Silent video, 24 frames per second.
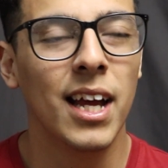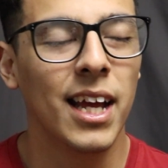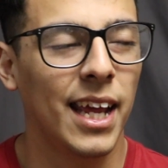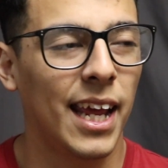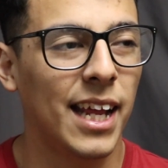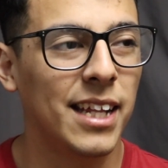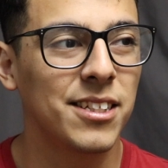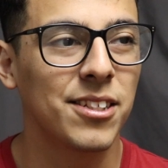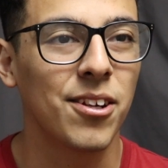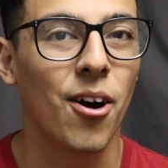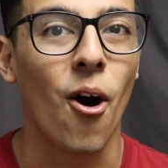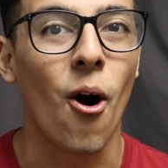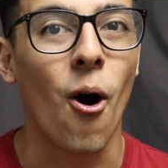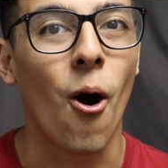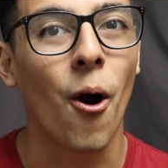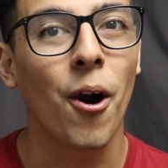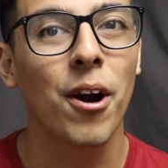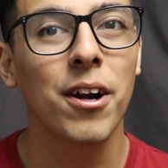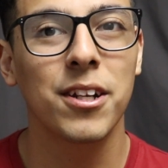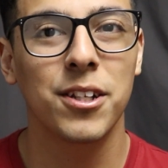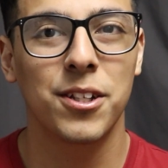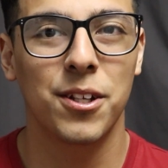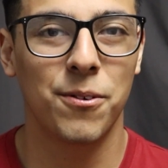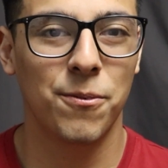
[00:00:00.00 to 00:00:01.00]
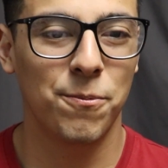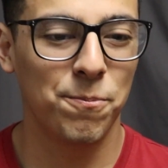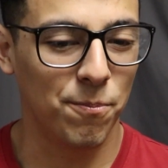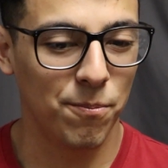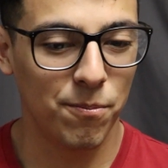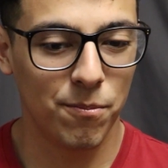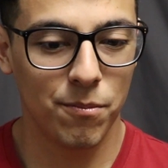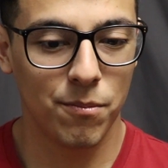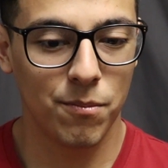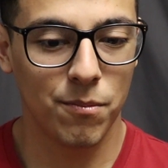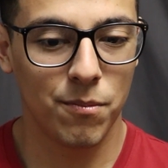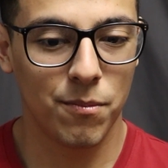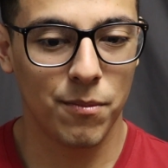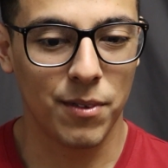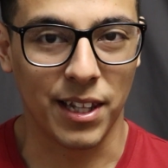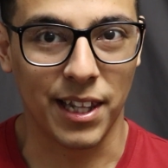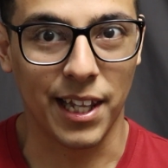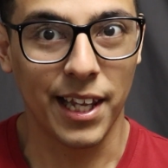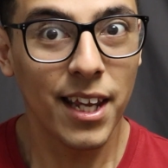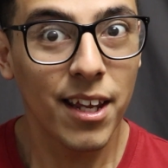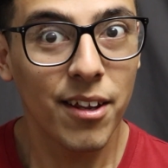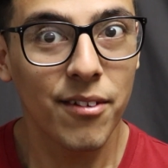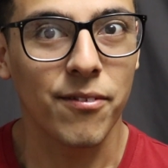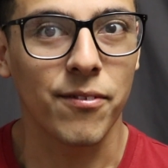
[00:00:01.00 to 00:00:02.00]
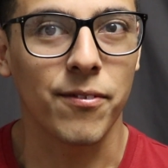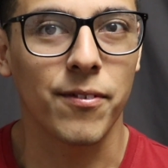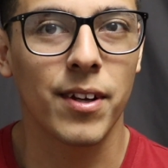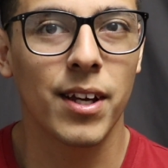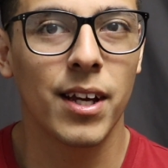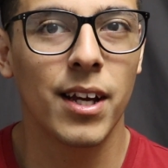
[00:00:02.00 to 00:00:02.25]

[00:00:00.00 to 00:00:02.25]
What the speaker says: It's hard to live.